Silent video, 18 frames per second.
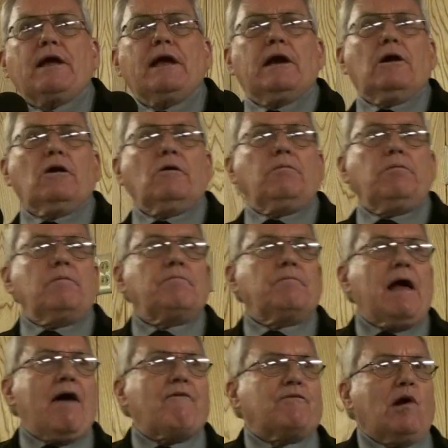here
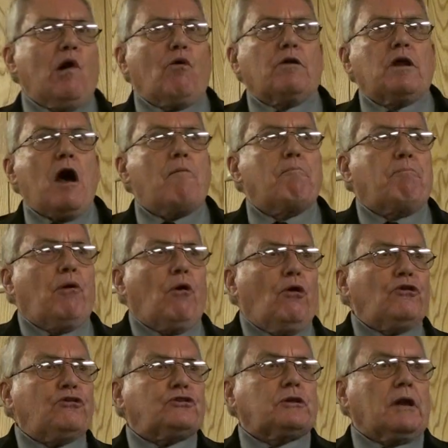have known
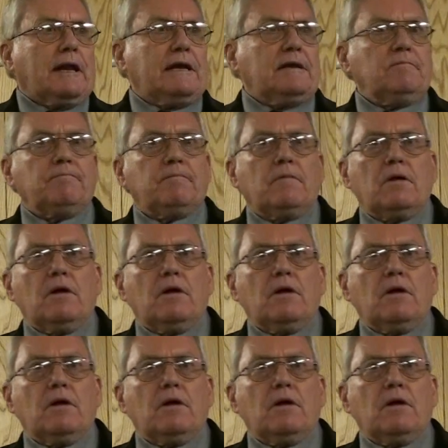personally